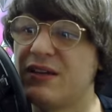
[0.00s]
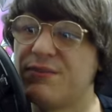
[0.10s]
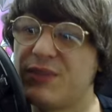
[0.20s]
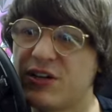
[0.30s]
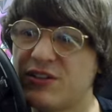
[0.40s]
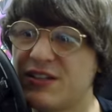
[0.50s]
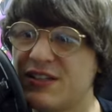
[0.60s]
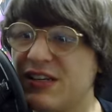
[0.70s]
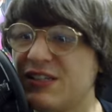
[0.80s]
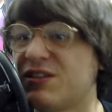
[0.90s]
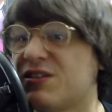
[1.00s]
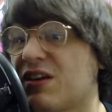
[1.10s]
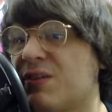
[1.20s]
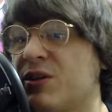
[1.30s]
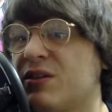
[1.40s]
because it's easy to
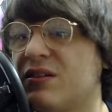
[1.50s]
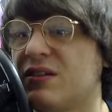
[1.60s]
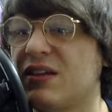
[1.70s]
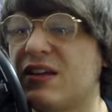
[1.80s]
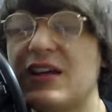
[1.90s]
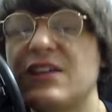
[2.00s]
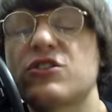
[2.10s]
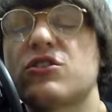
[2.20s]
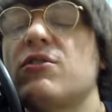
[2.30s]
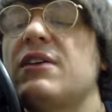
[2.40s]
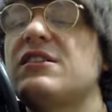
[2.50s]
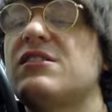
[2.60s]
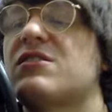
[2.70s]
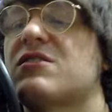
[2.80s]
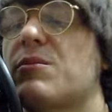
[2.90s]
summon, it's so easy
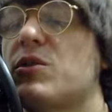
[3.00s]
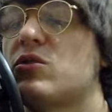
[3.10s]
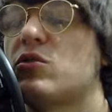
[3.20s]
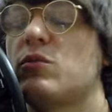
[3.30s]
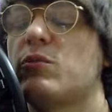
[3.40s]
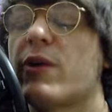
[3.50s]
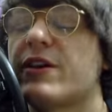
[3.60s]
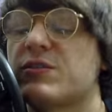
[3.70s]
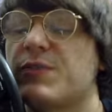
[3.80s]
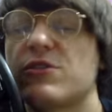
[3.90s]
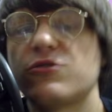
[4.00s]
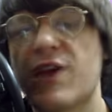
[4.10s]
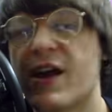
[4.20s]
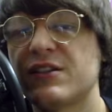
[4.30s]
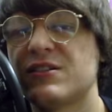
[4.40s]
to summon 2 Blue Eyes Spirit
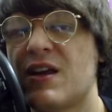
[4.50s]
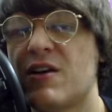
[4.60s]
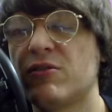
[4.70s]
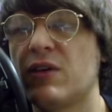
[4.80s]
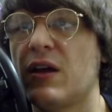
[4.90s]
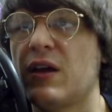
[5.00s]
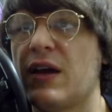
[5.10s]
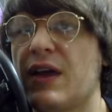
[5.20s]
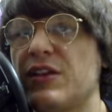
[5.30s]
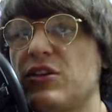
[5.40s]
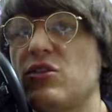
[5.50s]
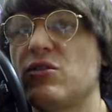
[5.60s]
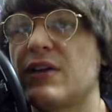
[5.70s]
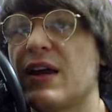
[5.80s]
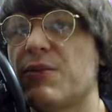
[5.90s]
Dragons now, and then
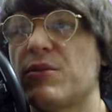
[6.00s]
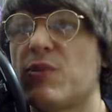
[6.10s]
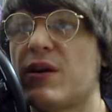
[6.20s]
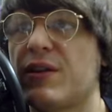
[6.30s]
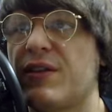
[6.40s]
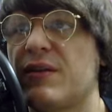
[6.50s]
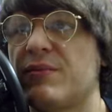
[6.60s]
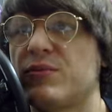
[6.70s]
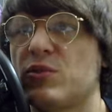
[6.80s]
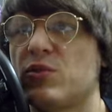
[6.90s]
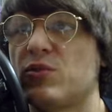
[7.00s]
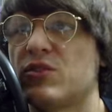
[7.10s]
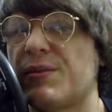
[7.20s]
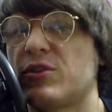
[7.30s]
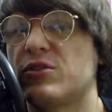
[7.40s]
you get rid of one of them to
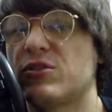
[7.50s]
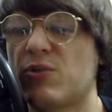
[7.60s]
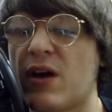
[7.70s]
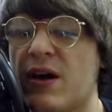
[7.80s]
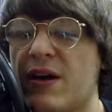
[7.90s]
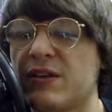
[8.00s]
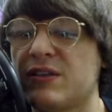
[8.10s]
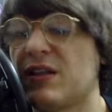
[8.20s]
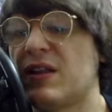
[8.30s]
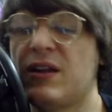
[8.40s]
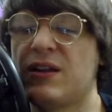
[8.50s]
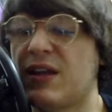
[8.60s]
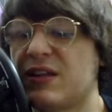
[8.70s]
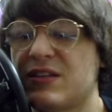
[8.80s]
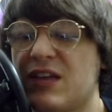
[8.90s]
summon Azure Eyes, and then in
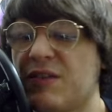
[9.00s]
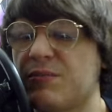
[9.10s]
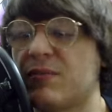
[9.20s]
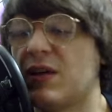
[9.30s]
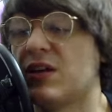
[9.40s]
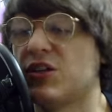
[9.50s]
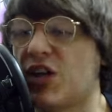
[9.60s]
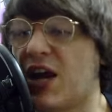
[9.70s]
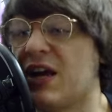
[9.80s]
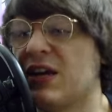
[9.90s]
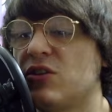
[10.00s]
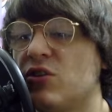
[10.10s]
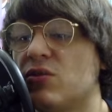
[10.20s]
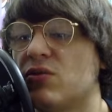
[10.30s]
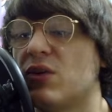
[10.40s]
that same chain,
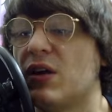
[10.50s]
you